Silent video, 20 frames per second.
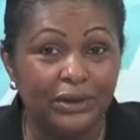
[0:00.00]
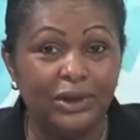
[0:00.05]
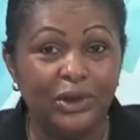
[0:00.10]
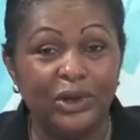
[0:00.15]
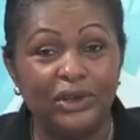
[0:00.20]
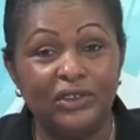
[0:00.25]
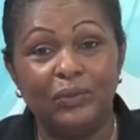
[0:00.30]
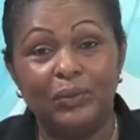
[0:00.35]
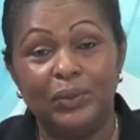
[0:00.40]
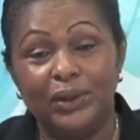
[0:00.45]
a
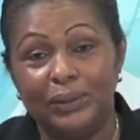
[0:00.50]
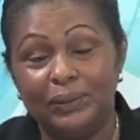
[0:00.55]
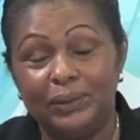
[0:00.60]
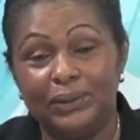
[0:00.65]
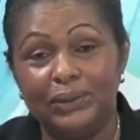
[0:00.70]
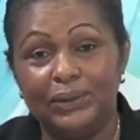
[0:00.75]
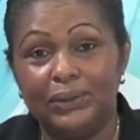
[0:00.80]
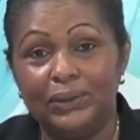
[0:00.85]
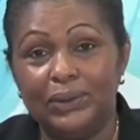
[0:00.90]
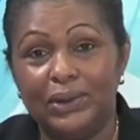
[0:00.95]
lot of
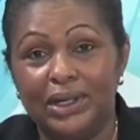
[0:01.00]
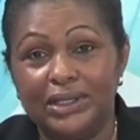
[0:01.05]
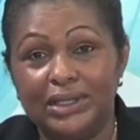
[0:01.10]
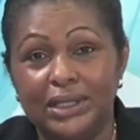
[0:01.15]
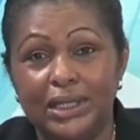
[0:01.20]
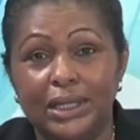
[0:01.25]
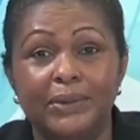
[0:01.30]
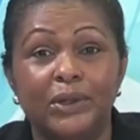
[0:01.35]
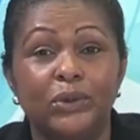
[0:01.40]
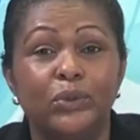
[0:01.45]
people who are
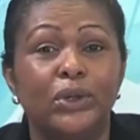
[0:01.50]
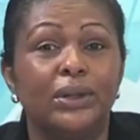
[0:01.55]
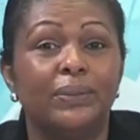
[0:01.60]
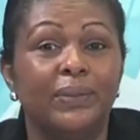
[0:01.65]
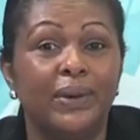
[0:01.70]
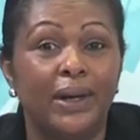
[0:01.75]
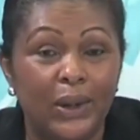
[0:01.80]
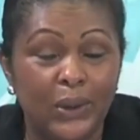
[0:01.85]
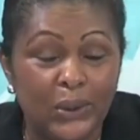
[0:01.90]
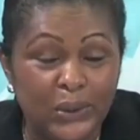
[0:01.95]
saying, but what
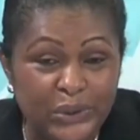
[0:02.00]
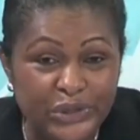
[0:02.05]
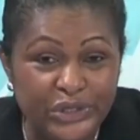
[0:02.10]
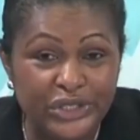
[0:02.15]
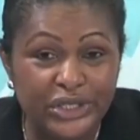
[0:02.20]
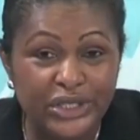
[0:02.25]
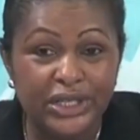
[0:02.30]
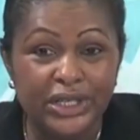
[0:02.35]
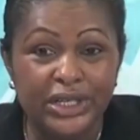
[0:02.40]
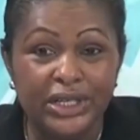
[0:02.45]

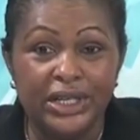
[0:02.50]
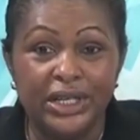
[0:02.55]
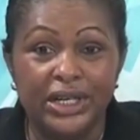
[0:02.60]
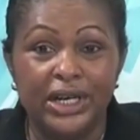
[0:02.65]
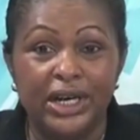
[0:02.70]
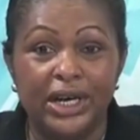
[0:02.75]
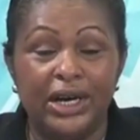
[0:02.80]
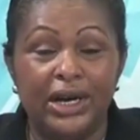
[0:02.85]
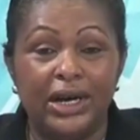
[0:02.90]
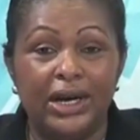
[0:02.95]
about
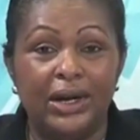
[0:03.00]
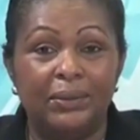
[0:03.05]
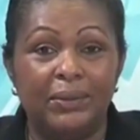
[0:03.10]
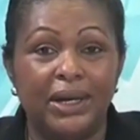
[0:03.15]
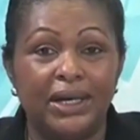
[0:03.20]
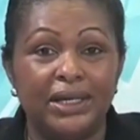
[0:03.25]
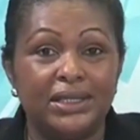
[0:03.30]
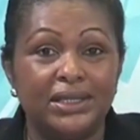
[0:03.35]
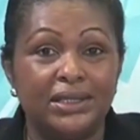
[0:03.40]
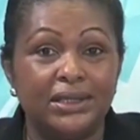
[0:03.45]
uh,
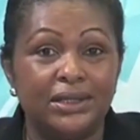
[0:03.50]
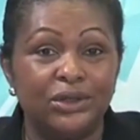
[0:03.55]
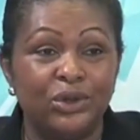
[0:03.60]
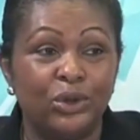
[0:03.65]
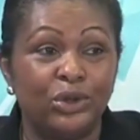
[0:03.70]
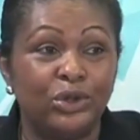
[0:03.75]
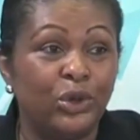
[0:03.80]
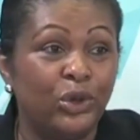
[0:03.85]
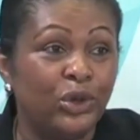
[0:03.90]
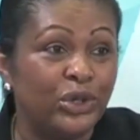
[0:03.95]
my son
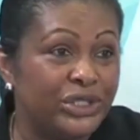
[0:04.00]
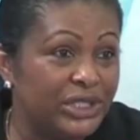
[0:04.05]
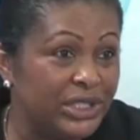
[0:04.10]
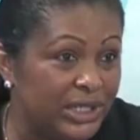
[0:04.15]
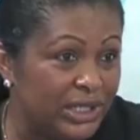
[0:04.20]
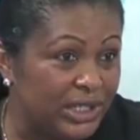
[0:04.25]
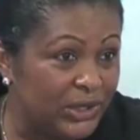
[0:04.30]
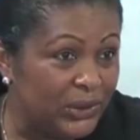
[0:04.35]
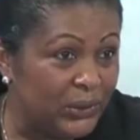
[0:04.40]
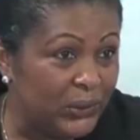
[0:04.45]
or
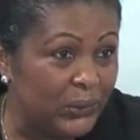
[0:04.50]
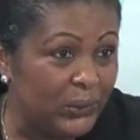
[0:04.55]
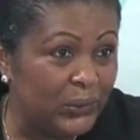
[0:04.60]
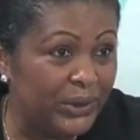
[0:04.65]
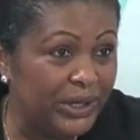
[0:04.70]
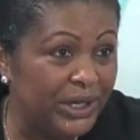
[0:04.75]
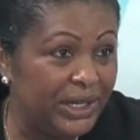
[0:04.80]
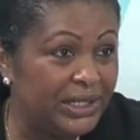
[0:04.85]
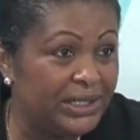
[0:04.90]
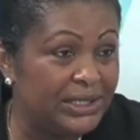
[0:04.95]
daughter
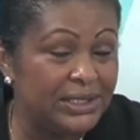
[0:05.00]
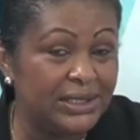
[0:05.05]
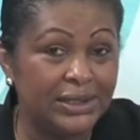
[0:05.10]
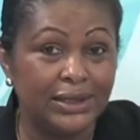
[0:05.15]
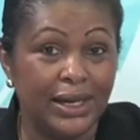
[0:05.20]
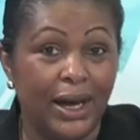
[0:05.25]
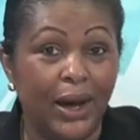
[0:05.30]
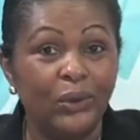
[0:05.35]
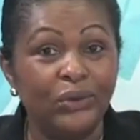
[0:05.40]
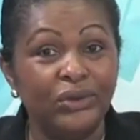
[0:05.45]
who
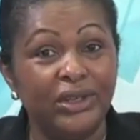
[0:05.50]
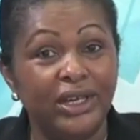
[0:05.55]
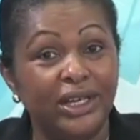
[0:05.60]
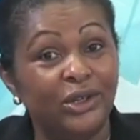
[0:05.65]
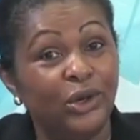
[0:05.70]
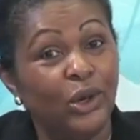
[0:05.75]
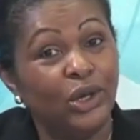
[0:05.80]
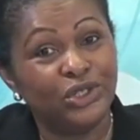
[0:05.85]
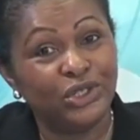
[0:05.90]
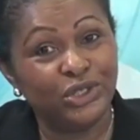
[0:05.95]
is out
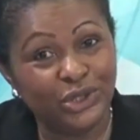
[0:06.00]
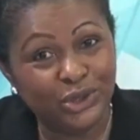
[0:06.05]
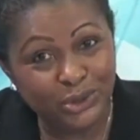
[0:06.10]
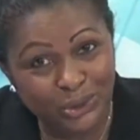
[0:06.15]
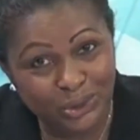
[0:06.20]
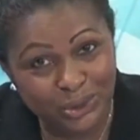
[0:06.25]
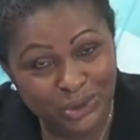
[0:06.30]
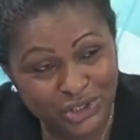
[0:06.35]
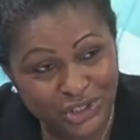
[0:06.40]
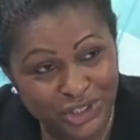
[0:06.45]
there, not on a
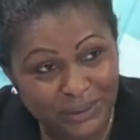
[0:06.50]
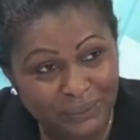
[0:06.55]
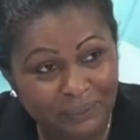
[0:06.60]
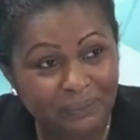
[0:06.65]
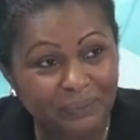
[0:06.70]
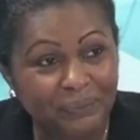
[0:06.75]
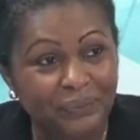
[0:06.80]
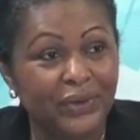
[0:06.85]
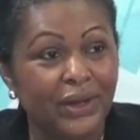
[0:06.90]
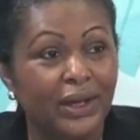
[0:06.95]
cruise
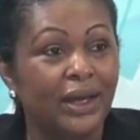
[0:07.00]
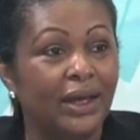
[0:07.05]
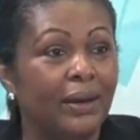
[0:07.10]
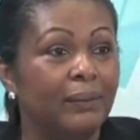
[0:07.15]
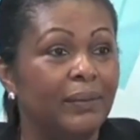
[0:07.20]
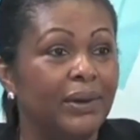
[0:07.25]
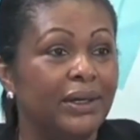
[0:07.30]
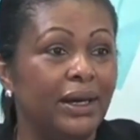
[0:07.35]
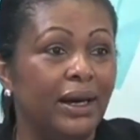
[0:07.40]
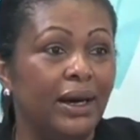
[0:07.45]
ship,
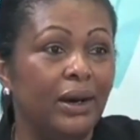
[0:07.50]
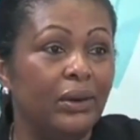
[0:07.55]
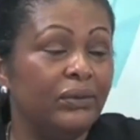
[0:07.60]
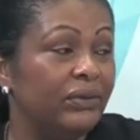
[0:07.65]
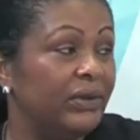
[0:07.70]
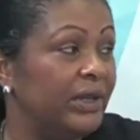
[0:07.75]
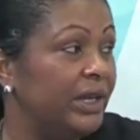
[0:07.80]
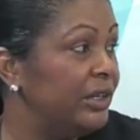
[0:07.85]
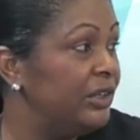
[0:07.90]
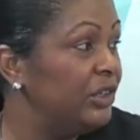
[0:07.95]
but
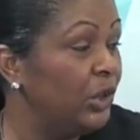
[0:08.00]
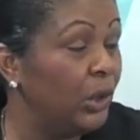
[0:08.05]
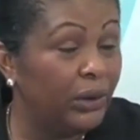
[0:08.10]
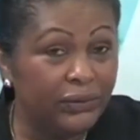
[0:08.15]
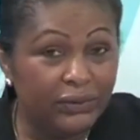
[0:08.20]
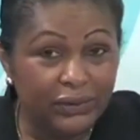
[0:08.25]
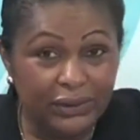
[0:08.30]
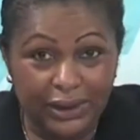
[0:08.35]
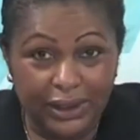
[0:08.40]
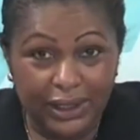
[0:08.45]
out there
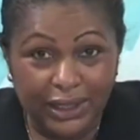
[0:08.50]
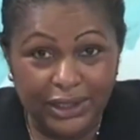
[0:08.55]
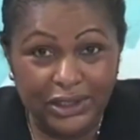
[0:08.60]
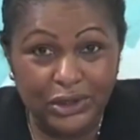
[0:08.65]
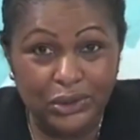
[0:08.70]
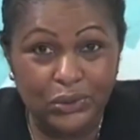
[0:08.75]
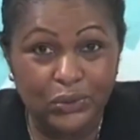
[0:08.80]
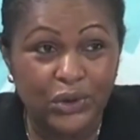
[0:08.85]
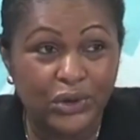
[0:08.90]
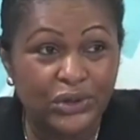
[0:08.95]

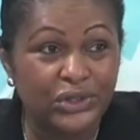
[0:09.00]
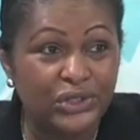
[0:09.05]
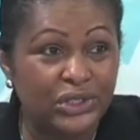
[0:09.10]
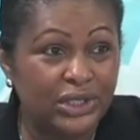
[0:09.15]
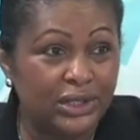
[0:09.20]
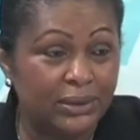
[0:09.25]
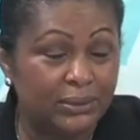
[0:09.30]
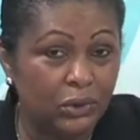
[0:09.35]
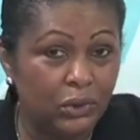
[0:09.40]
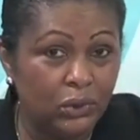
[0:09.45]
nonetheless, who wants
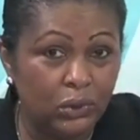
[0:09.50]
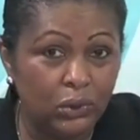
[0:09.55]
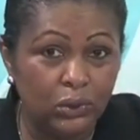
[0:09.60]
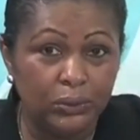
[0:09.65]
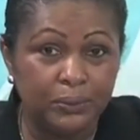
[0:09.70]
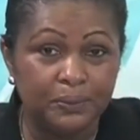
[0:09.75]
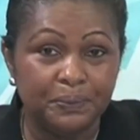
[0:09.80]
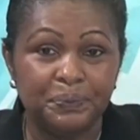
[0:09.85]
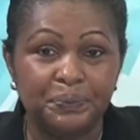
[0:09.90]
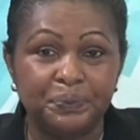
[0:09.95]
to come
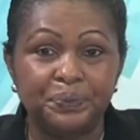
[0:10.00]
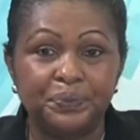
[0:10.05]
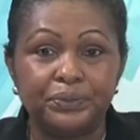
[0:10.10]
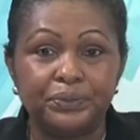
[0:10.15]
home?